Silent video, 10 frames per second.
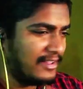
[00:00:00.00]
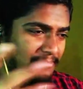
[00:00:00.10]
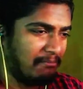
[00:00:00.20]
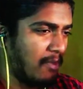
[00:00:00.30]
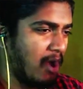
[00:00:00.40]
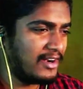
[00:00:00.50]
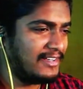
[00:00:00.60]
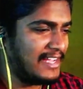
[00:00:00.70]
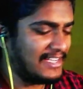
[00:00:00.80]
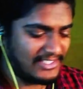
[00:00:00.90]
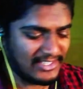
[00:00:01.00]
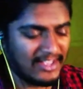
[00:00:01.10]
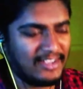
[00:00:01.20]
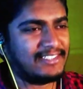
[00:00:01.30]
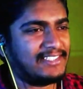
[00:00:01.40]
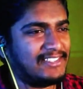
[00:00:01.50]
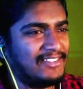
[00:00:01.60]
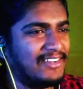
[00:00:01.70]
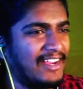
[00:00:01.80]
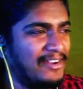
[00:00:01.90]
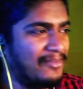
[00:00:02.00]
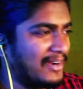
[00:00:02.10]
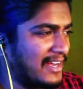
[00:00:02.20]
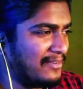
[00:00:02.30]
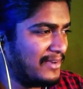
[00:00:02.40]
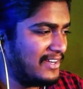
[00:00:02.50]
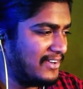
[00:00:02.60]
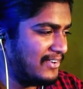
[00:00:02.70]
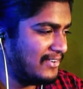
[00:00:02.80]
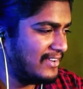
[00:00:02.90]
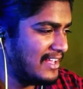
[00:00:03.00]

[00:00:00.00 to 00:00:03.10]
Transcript: Modern day sucks. Okay, what can we do?